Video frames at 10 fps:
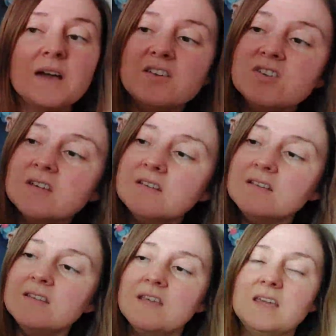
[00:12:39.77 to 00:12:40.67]
but as you can
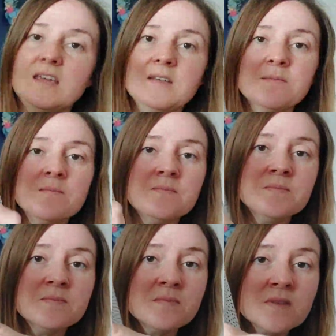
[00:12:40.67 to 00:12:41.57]
see,
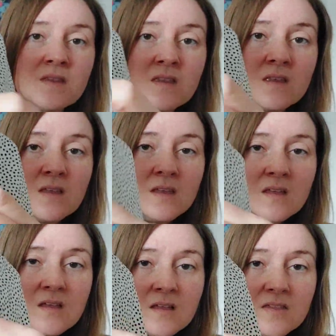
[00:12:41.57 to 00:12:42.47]

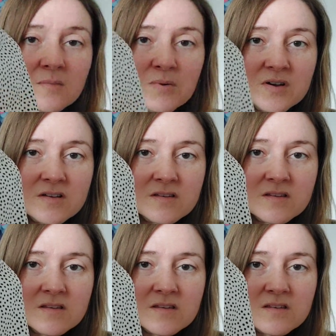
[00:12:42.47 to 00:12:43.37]
the
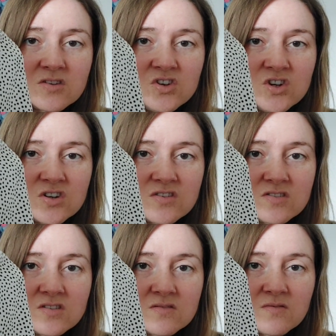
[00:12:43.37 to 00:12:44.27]
buttons
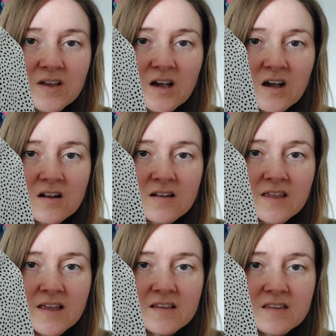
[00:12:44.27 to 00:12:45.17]
just fit on.
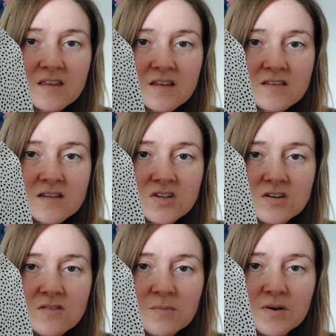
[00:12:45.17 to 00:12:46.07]
There's the
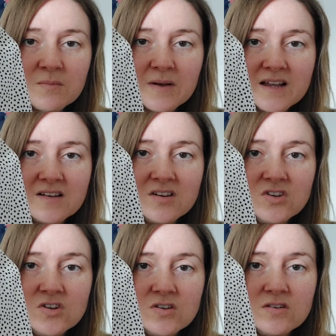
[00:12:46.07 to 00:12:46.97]
stitching of the button band,
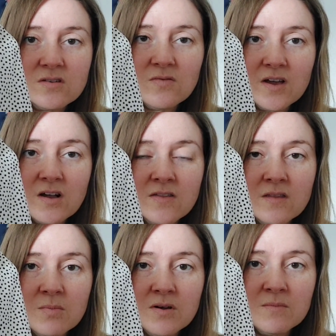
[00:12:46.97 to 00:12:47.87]
just fit on
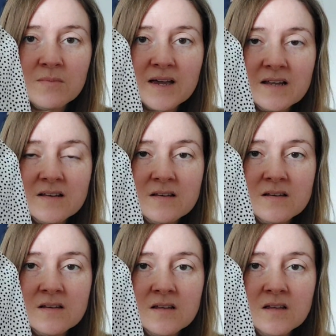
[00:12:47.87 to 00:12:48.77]
the button band.